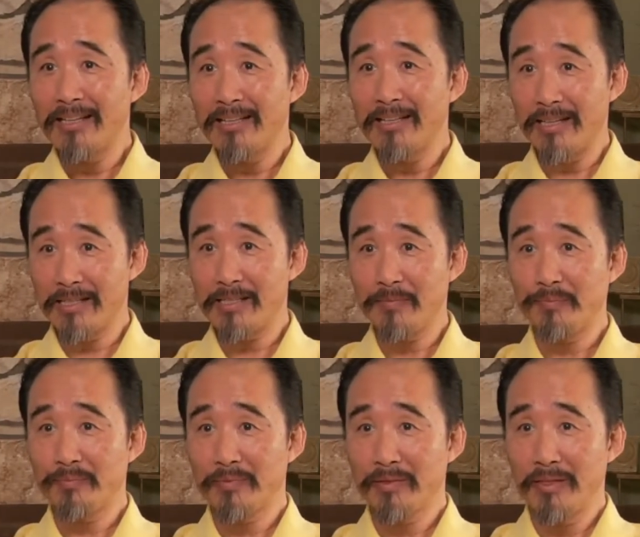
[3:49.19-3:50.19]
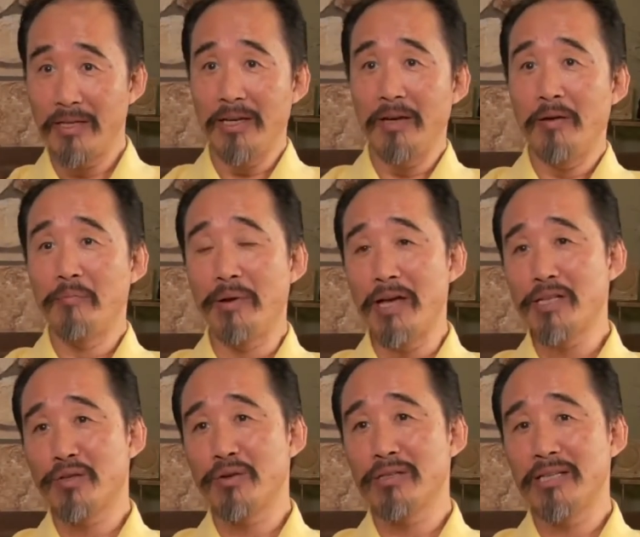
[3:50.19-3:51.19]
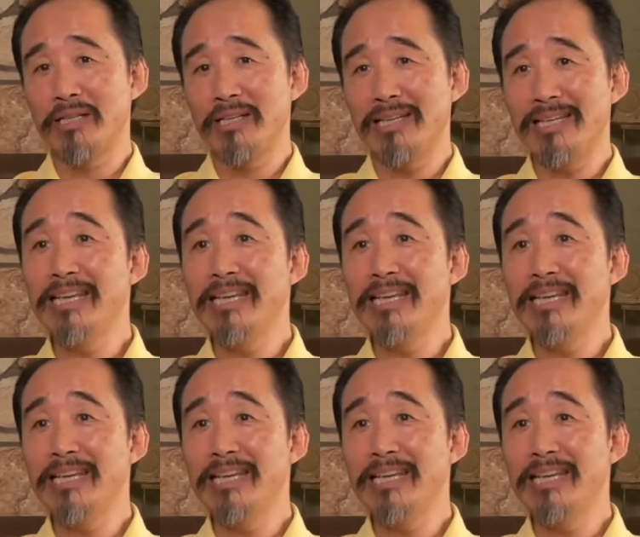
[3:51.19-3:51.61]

Yes? Based on the